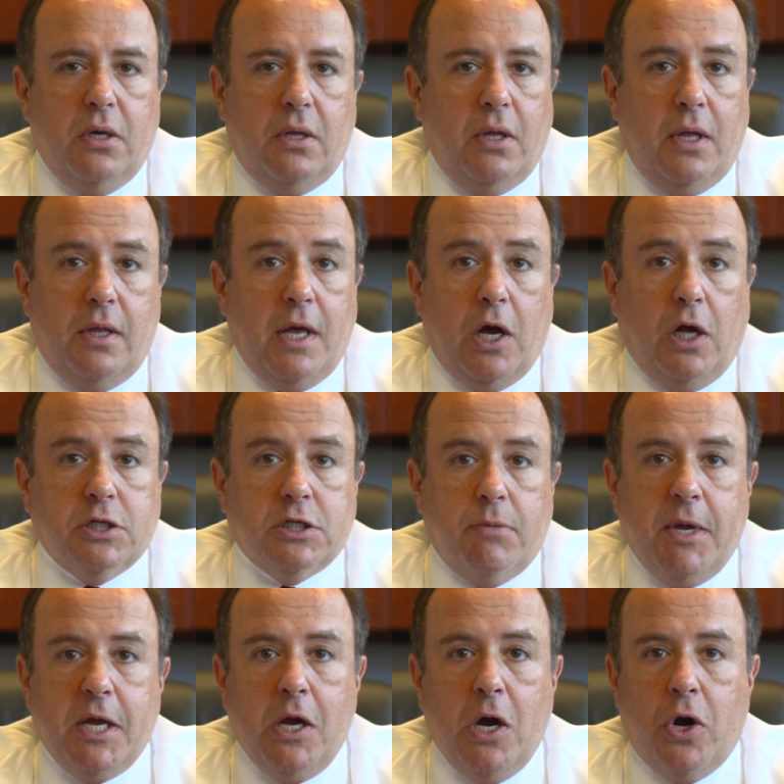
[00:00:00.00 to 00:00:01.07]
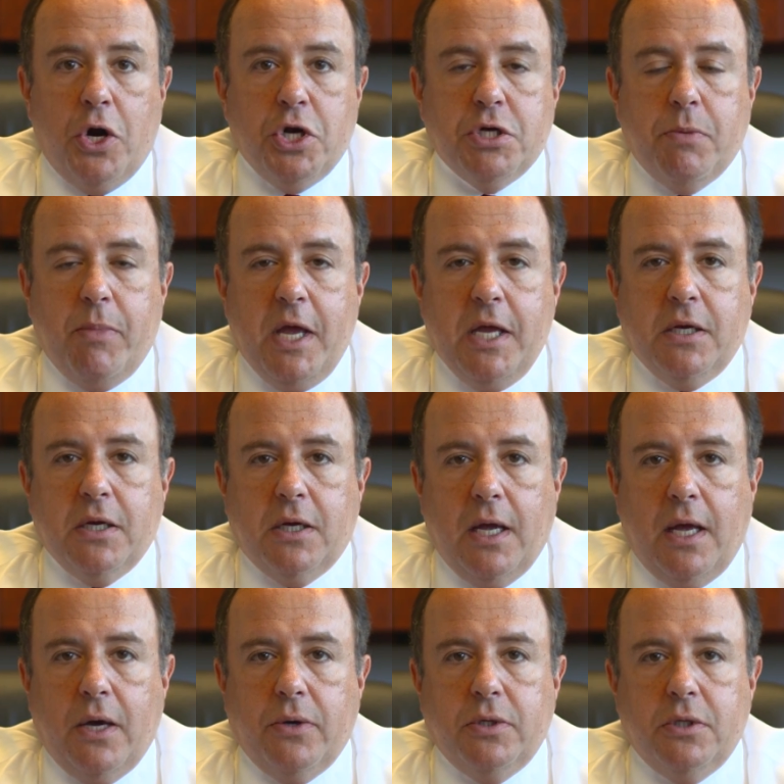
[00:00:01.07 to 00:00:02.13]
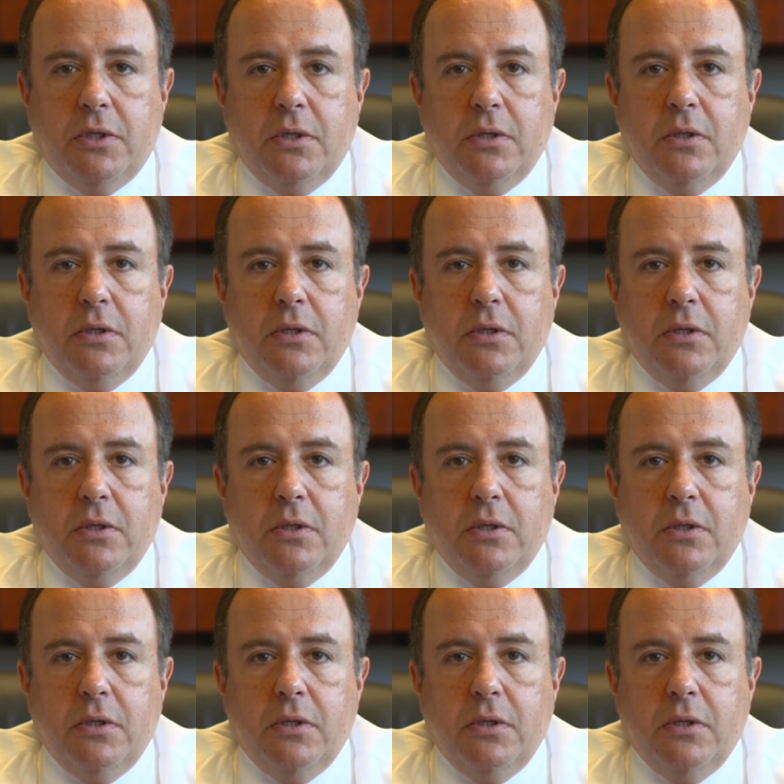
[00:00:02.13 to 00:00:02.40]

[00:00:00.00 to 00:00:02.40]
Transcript: Uh, they also may garnish a bank account.